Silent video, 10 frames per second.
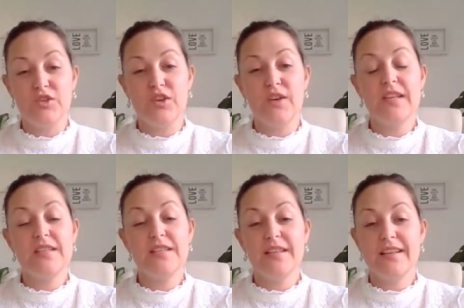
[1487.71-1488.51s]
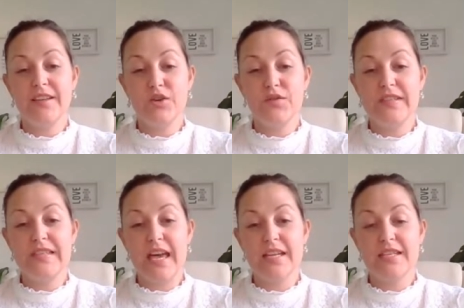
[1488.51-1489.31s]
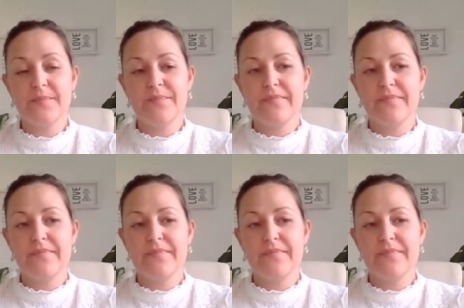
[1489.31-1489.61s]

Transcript: So instantly you've said